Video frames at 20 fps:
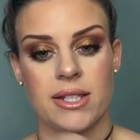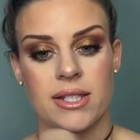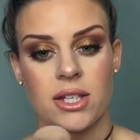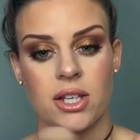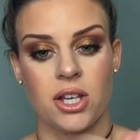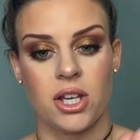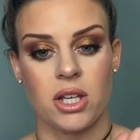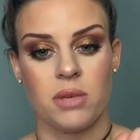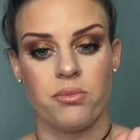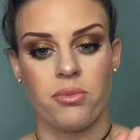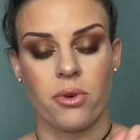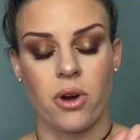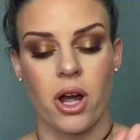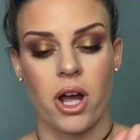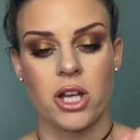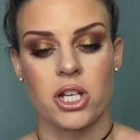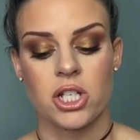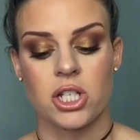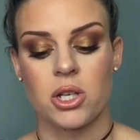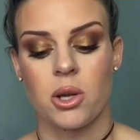It's a good
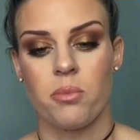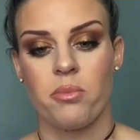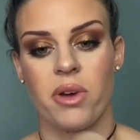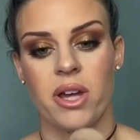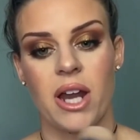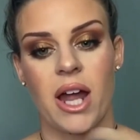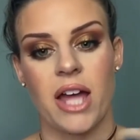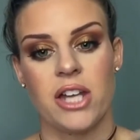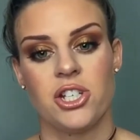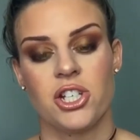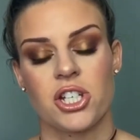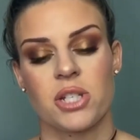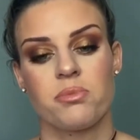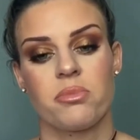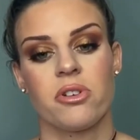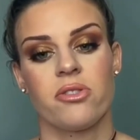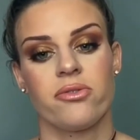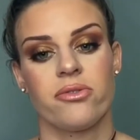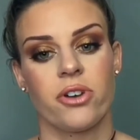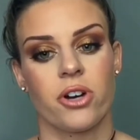brush, but I just
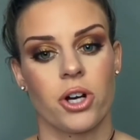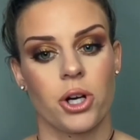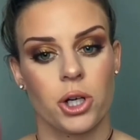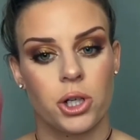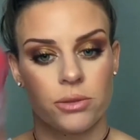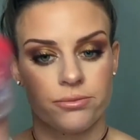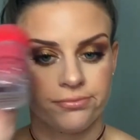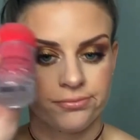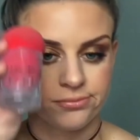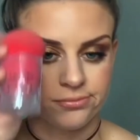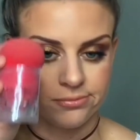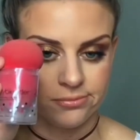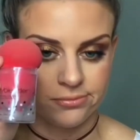prefer